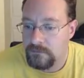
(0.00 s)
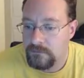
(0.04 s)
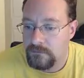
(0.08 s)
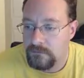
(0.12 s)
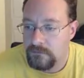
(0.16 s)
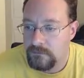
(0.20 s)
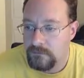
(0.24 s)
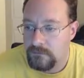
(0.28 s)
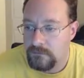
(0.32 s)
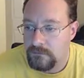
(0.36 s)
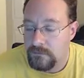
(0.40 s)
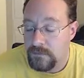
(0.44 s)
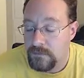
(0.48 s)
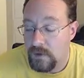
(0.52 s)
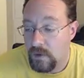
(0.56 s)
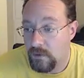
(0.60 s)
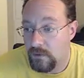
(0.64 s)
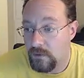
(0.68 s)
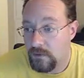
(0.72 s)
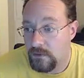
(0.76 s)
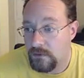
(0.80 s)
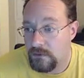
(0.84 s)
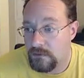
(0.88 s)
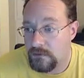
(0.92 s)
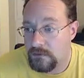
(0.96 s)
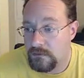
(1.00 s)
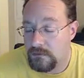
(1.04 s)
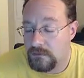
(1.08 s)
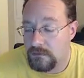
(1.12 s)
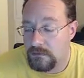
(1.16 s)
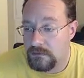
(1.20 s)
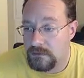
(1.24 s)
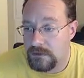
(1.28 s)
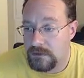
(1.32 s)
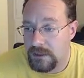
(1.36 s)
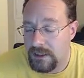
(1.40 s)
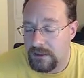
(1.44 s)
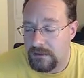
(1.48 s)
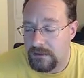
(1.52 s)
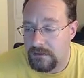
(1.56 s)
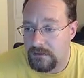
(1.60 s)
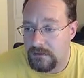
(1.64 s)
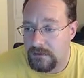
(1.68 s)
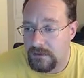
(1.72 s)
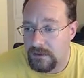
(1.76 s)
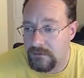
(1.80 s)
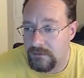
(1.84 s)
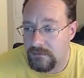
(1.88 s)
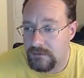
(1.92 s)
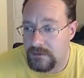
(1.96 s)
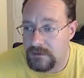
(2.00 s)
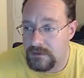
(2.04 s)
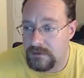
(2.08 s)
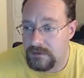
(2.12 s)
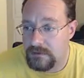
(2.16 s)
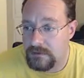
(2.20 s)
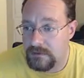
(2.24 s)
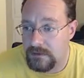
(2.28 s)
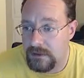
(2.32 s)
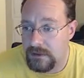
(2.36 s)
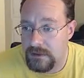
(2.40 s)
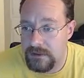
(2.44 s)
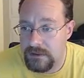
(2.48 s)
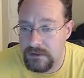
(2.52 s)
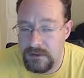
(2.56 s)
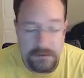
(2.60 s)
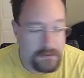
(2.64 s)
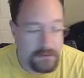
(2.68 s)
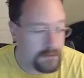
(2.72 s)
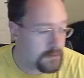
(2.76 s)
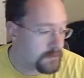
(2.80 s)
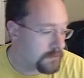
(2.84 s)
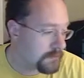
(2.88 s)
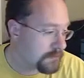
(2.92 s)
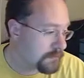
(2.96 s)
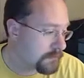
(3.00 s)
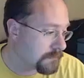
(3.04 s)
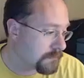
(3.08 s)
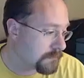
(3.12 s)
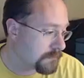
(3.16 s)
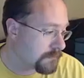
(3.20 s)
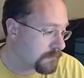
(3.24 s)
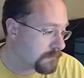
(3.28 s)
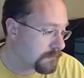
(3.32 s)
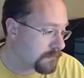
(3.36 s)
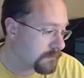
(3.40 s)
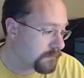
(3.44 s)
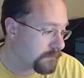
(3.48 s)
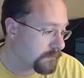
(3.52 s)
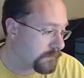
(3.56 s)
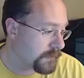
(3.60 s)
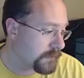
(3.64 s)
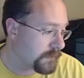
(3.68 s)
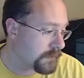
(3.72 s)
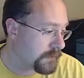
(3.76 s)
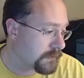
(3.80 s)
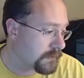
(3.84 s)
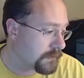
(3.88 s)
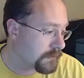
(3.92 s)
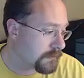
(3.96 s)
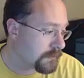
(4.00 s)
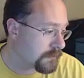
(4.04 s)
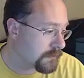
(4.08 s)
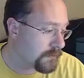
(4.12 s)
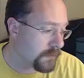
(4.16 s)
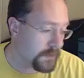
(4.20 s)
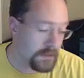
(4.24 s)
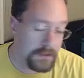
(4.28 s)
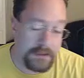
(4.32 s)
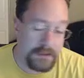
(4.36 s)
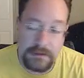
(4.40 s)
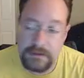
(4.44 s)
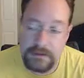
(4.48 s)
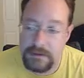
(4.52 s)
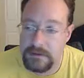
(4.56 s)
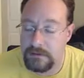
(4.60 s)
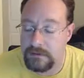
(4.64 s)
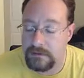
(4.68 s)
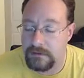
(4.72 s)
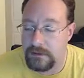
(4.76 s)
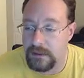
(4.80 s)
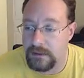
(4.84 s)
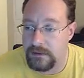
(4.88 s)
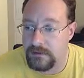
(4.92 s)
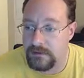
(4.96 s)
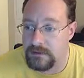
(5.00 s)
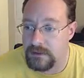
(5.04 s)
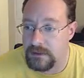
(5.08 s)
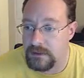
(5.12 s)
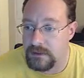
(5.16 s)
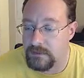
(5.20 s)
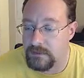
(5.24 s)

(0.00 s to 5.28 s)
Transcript: Or not. That was actually really quick. It's still 9:06 p.m.